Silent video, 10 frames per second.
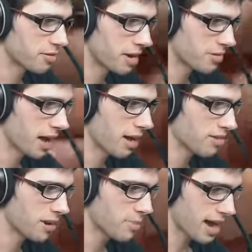from the
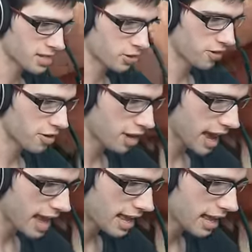three packs. We've got
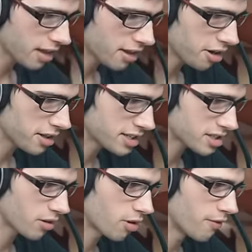a
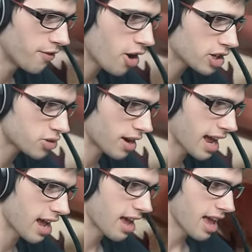Heliolisk Reverse
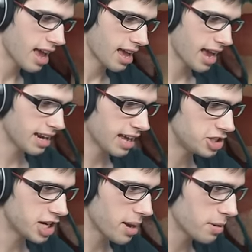Rare and
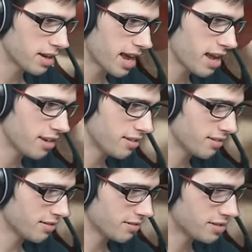a Jamming Net
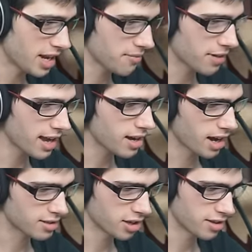Team Flare
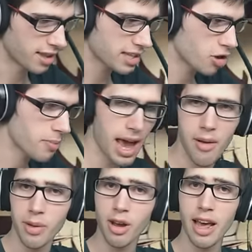card. So that's not
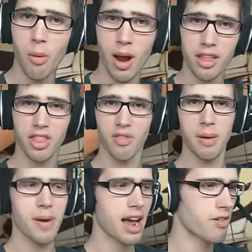bad. We got our 1 in
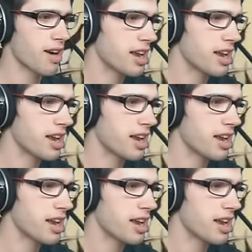3 pack